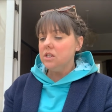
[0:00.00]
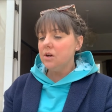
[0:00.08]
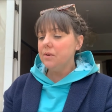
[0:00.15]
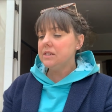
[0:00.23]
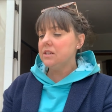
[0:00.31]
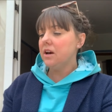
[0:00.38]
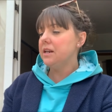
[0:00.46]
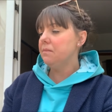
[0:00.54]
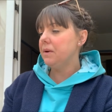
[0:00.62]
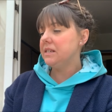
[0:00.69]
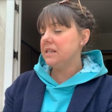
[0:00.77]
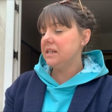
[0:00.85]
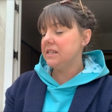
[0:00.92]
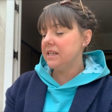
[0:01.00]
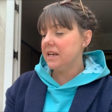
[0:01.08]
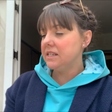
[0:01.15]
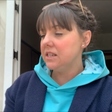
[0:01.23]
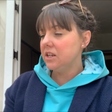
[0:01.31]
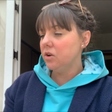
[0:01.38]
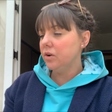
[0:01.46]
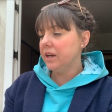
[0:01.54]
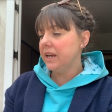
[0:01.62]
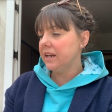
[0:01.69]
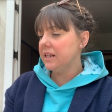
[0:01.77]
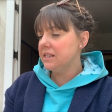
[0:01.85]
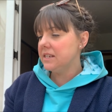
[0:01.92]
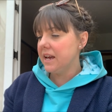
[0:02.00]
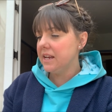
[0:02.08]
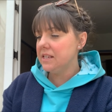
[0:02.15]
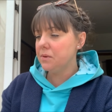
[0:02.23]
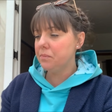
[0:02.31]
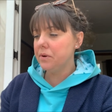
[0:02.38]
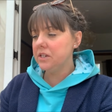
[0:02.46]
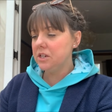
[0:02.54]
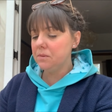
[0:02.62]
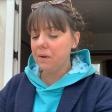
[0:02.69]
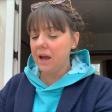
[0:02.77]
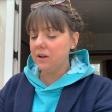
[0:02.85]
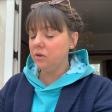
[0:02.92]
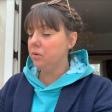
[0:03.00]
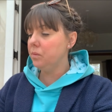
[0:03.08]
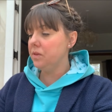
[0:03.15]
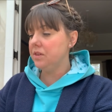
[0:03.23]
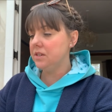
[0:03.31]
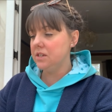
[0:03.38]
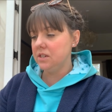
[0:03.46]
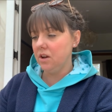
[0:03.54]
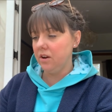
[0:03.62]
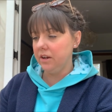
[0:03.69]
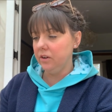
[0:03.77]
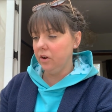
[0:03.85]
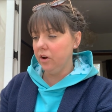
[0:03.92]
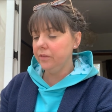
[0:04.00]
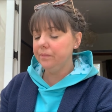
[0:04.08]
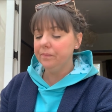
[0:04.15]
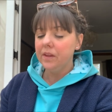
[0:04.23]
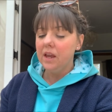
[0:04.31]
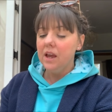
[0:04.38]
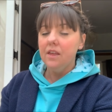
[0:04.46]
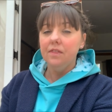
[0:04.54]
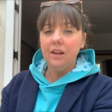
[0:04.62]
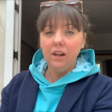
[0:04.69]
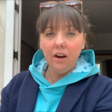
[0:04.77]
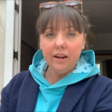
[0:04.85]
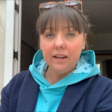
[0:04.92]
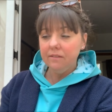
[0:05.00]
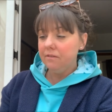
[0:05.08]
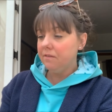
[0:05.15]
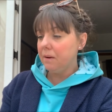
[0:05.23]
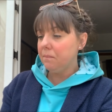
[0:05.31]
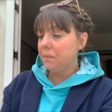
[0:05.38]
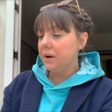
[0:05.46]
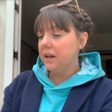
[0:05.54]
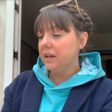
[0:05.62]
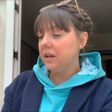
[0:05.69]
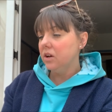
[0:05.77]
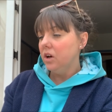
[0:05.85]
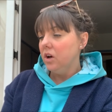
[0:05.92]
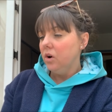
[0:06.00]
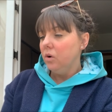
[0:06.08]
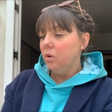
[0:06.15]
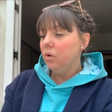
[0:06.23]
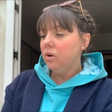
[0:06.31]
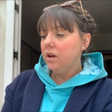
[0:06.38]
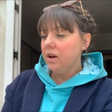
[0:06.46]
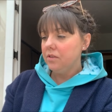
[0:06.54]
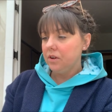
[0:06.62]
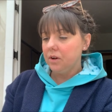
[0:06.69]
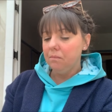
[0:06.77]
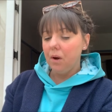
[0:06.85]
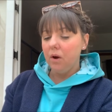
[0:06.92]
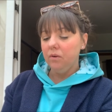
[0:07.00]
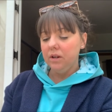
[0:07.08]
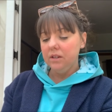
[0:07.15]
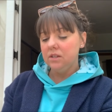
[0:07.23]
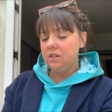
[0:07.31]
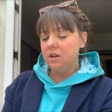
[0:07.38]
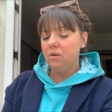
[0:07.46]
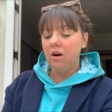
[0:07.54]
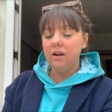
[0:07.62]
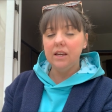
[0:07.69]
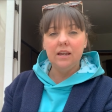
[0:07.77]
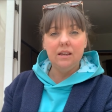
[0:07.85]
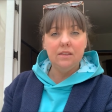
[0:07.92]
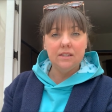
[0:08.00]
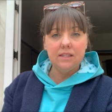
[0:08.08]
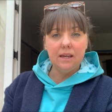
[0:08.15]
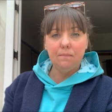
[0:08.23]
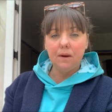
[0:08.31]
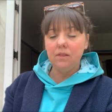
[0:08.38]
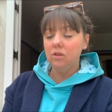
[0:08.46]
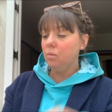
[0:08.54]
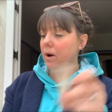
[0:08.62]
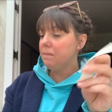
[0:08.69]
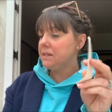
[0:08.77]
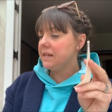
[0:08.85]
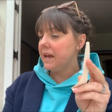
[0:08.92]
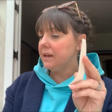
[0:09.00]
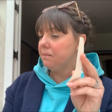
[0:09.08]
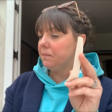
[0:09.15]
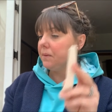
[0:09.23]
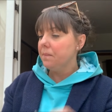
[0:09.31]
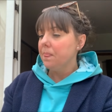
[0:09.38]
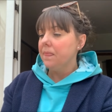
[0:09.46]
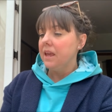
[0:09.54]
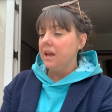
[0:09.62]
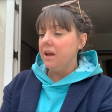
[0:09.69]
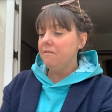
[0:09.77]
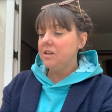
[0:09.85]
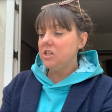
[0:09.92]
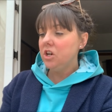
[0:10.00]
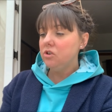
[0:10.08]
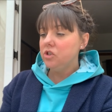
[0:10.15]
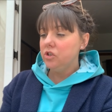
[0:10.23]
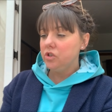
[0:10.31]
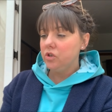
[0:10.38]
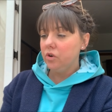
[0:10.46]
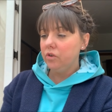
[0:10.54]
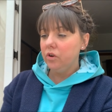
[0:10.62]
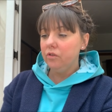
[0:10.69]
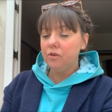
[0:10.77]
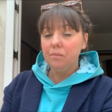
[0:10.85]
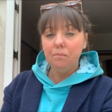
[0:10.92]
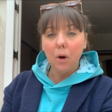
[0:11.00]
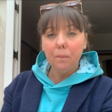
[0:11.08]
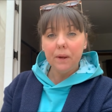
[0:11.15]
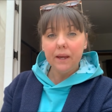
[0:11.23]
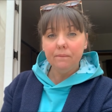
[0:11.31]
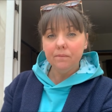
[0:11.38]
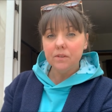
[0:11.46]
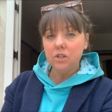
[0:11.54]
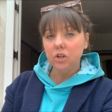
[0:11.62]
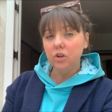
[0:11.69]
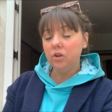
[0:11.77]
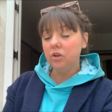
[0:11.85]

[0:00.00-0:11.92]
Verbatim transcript: So inside it basically says that your kit contains a printed panel with the design on, the lining fabric, all other components, so i.e. the zip and the web tape, a video tutorial from Poppy, so